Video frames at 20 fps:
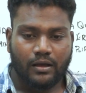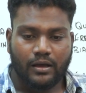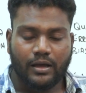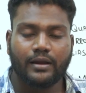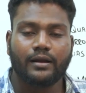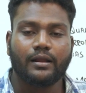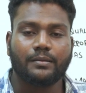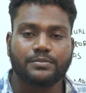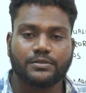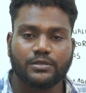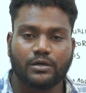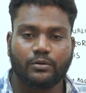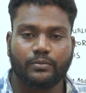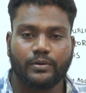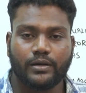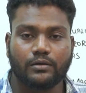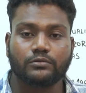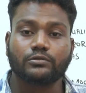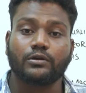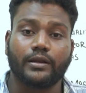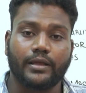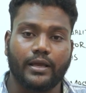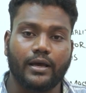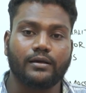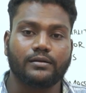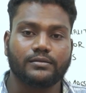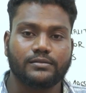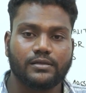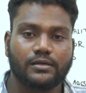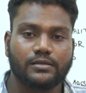A
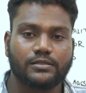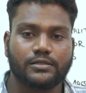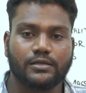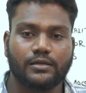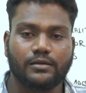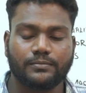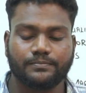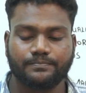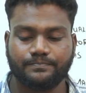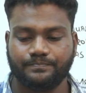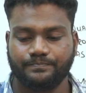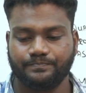researcher,